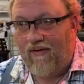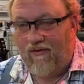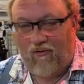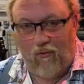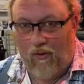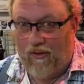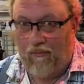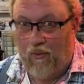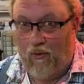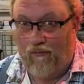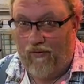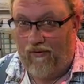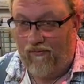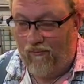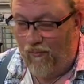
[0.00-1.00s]
Great
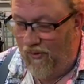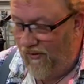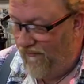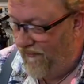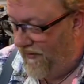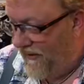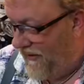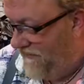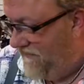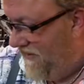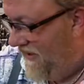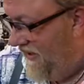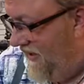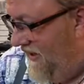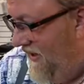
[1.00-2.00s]
movie, really funny.
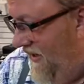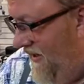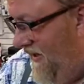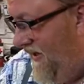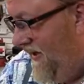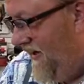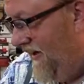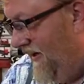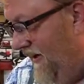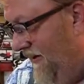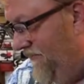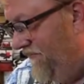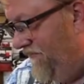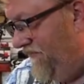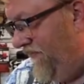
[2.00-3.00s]

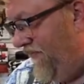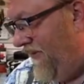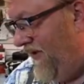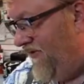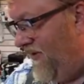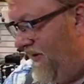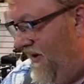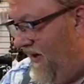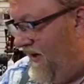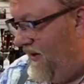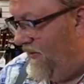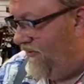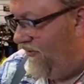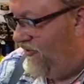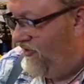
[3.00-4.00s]
So there you
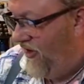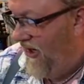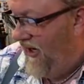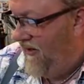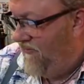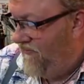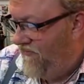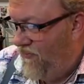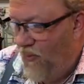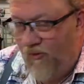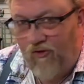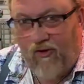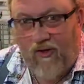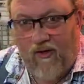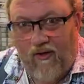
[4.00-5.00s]
go. So Shane,
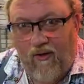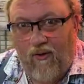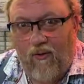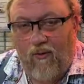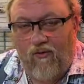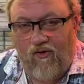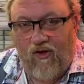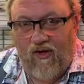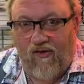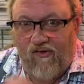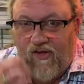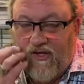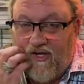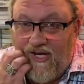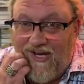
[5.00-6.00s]
what you're going to do is you're going to
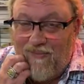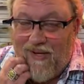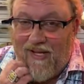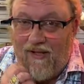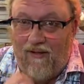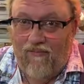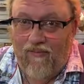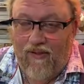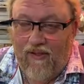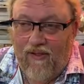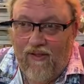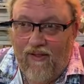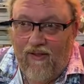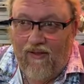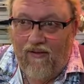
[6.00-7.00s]
send an email
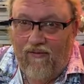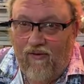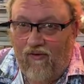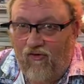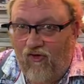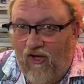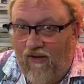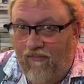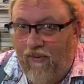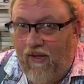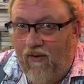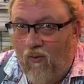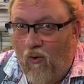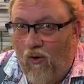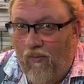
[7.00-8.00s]
to
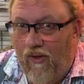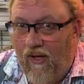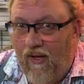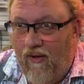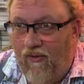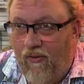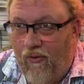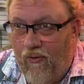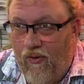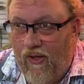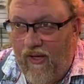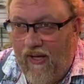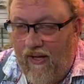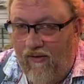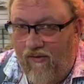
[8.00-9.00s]

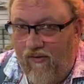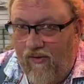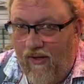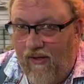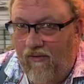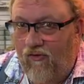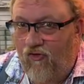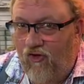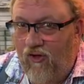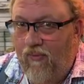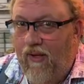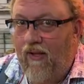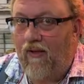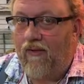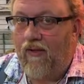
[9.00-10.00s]

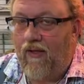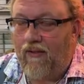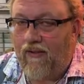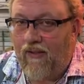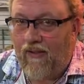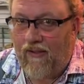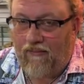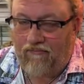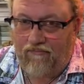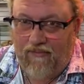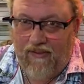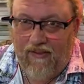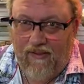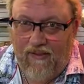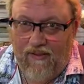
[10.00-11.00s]
jpcormier38@gmail.com.
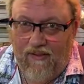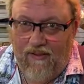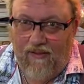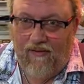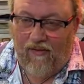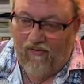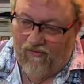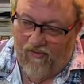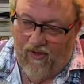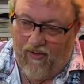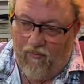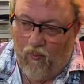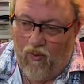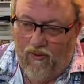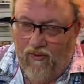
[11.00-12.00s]
The
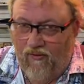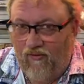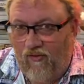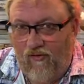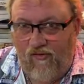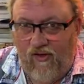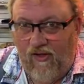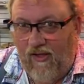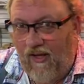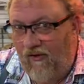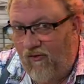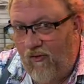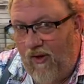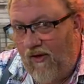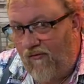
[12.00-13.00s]
same one that you see the
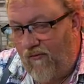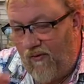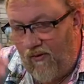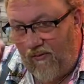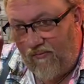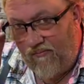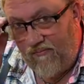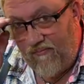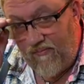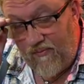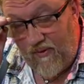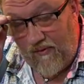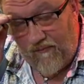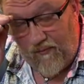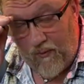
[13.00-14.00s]
e-transfer
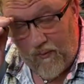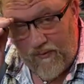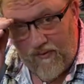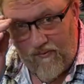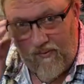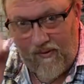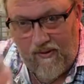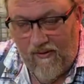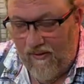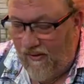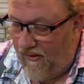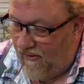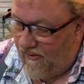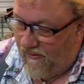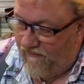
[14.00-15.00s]
info in
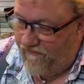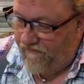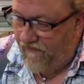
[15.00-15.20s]
the